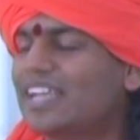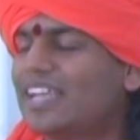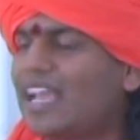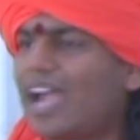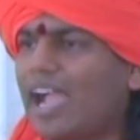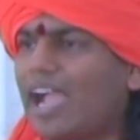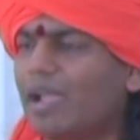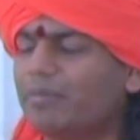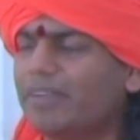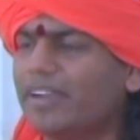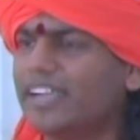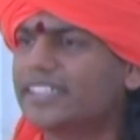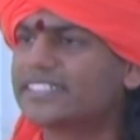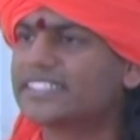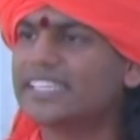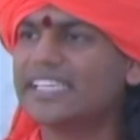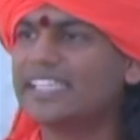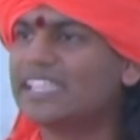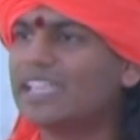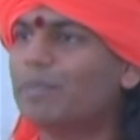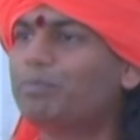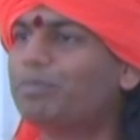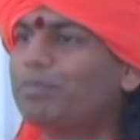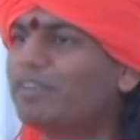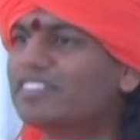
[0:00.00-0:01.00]
I am not
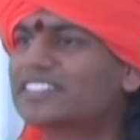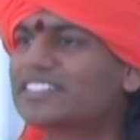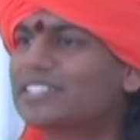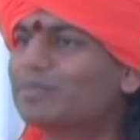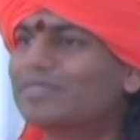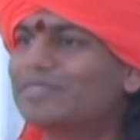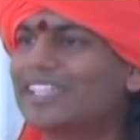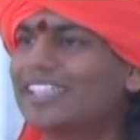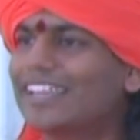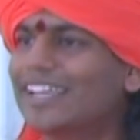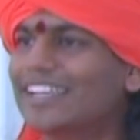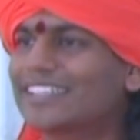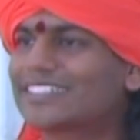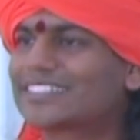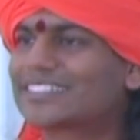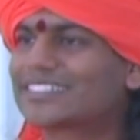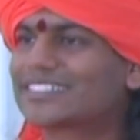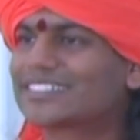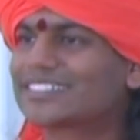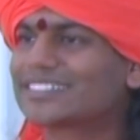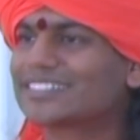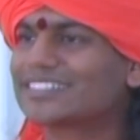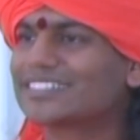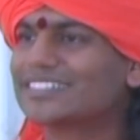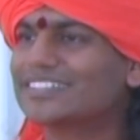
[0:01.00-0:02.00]
saying empower something
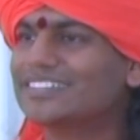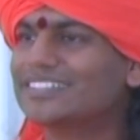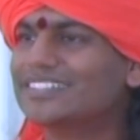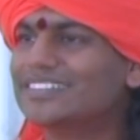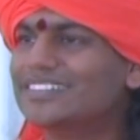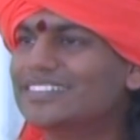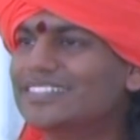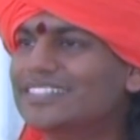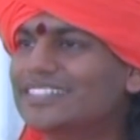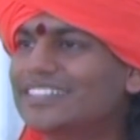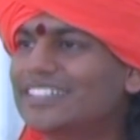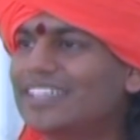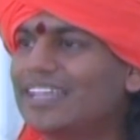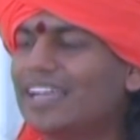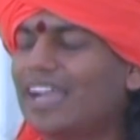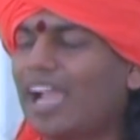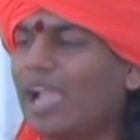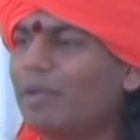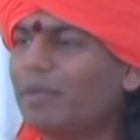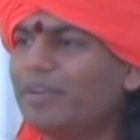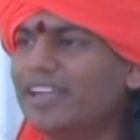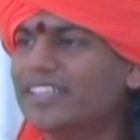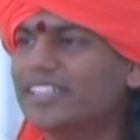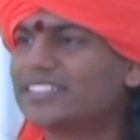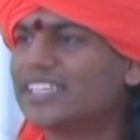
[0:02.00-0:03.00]
else. I
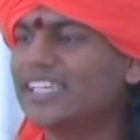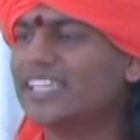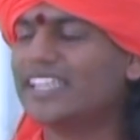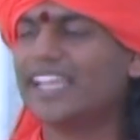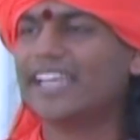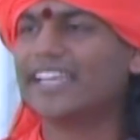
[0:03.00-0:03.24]
am not saying